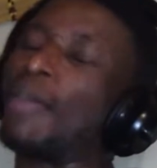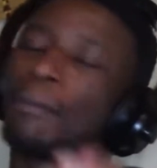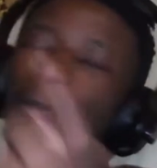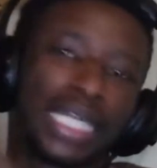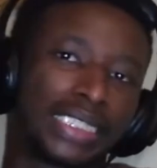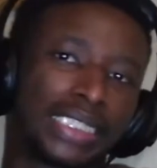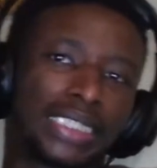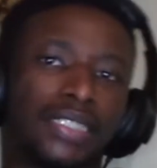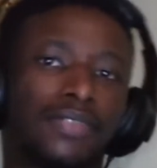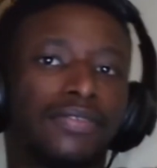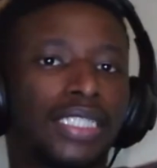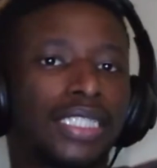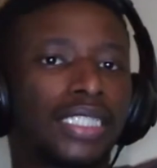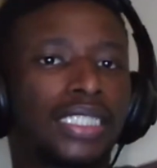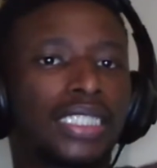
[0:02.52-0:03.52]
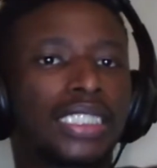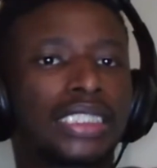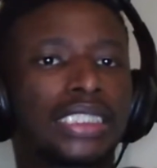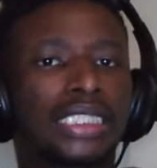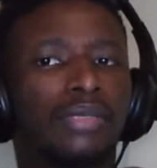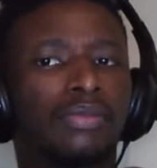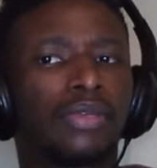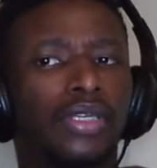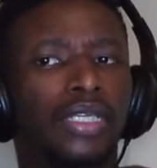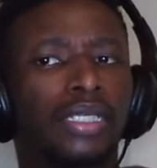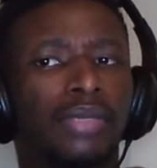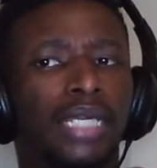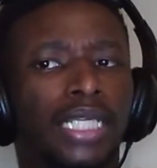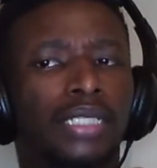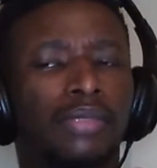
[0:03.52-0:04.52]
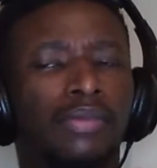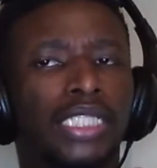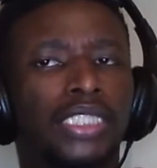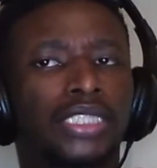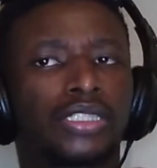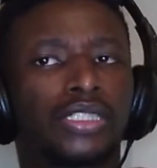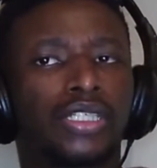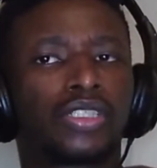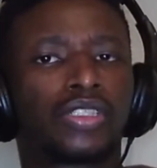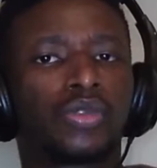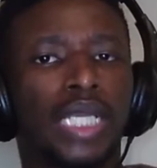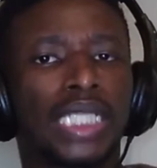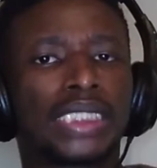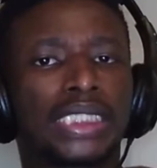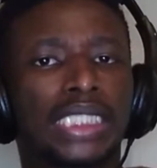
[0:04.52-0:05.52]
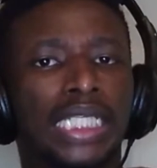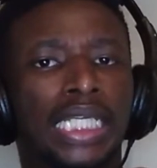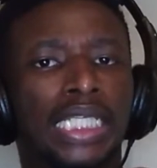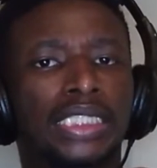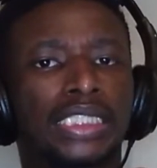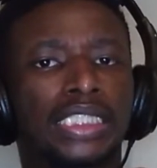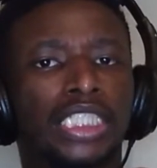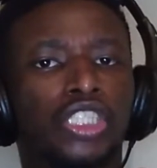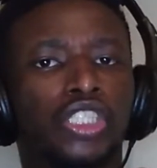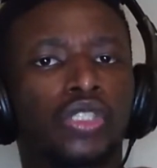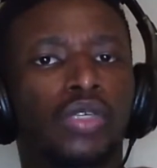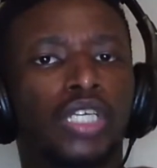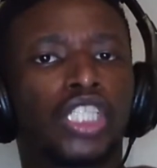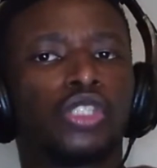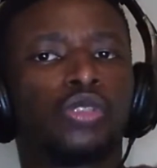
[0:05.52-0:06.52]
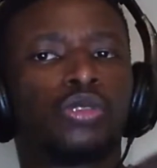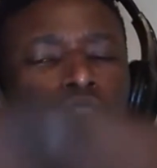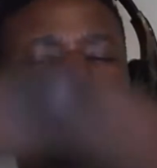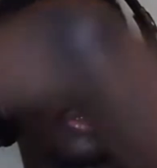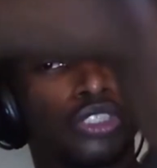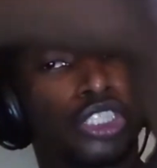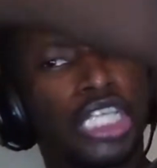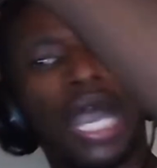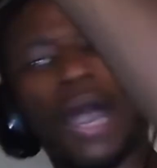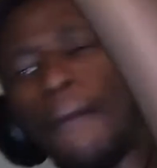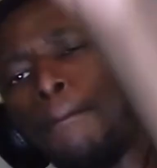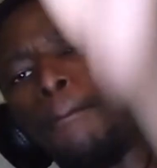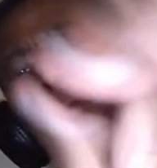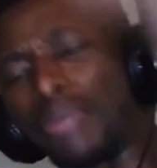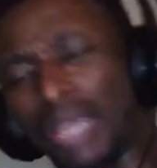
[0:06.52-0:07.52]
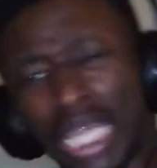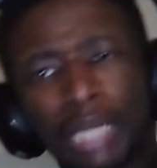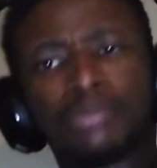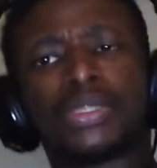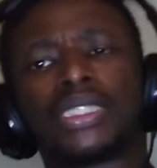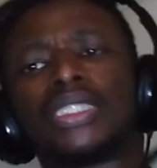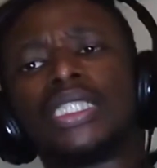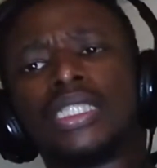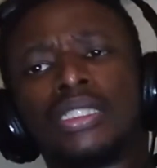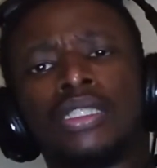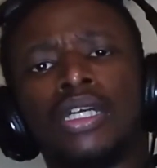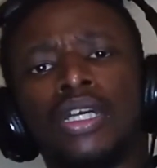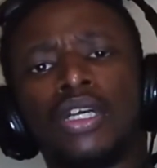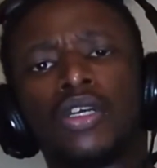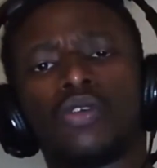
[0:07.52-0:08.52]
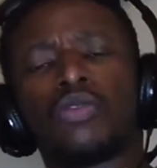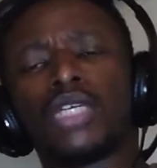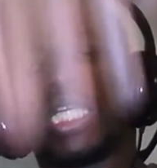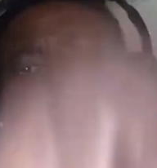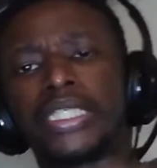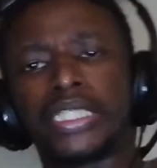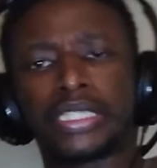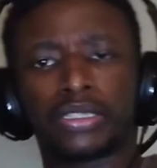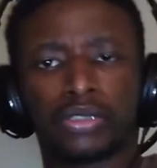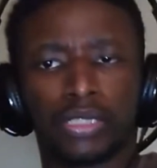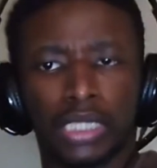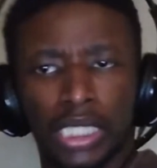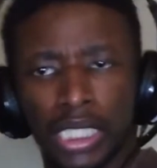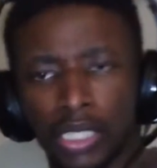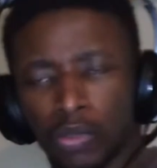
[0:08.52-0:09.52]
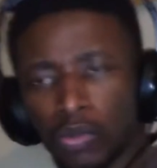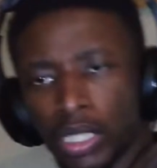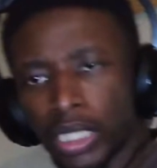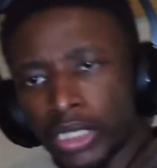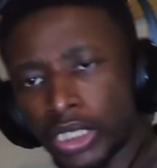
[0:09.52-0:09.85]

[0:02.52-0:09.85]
myself is, it's your boy Buckmeister, twice the nice that you are used to shop blipsin. We are here today and we are